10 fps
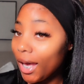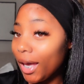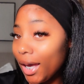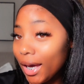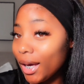
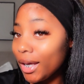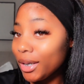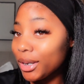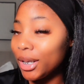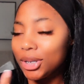and
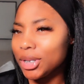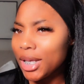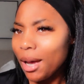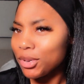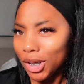let's just
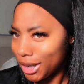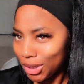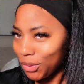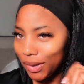hop straight into